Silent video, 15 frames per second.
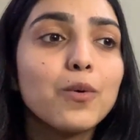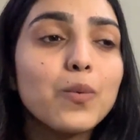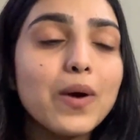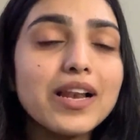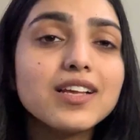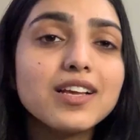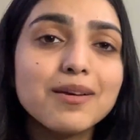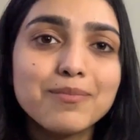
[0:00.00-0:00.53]

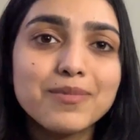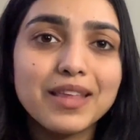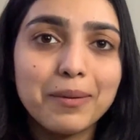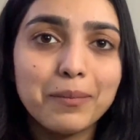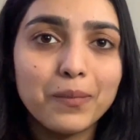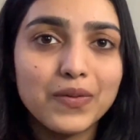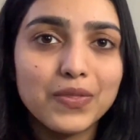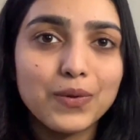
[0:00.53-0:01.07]
welcome
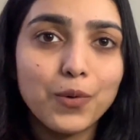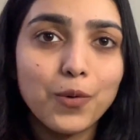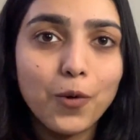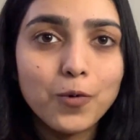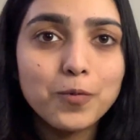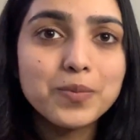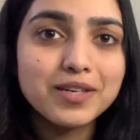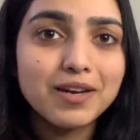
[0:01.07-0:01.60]
them with
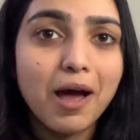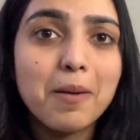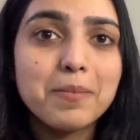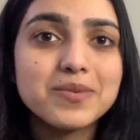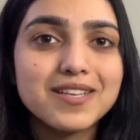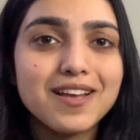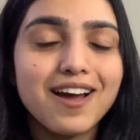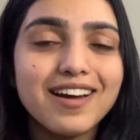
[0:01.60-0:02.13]
open
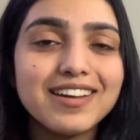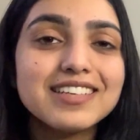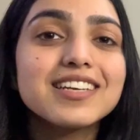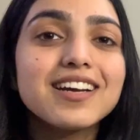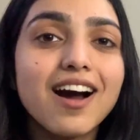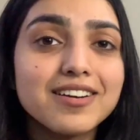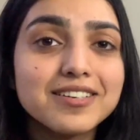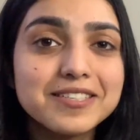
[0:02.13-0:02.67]
arms
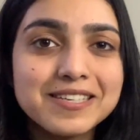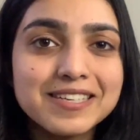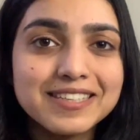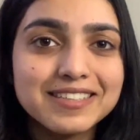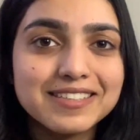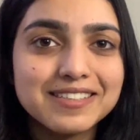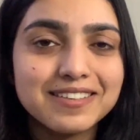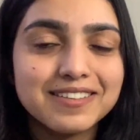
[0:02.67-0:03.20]

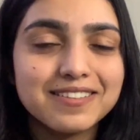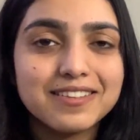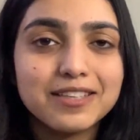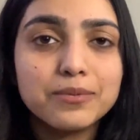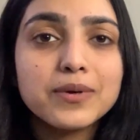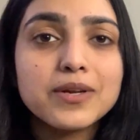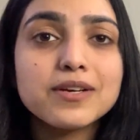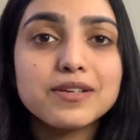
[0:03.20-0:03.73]
unguardedly, they
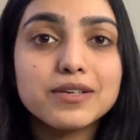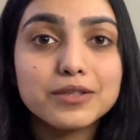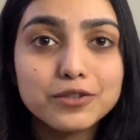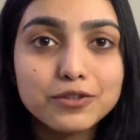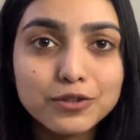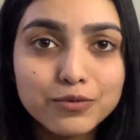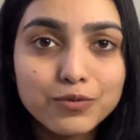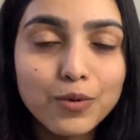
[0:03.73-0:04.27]
will
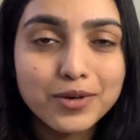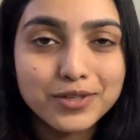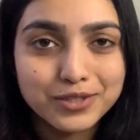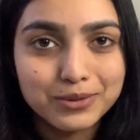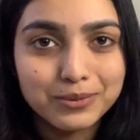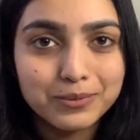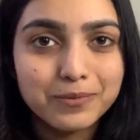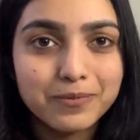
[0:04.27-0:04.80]
reward
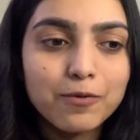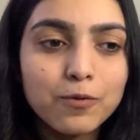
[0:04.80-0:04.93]
you.